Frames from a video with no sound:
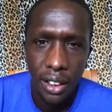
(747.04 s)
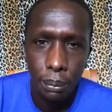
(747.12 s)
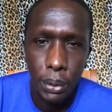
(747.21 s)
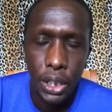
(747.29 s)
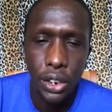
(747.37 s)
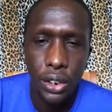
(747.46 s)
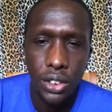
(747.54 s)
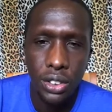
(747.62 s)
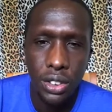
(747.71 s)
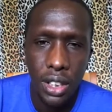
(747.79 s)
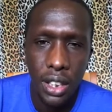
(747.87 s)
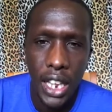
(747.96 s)

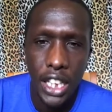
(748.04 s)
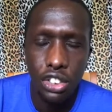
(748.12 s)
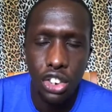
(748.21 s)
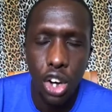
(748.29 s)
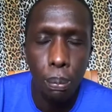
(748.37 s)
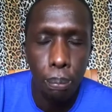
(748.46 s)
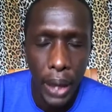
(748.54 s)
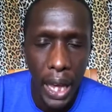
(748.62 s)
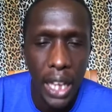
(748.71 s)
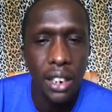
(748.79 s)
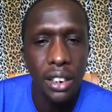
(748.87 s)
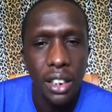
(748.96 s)
because there is no
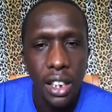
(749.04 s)
pain.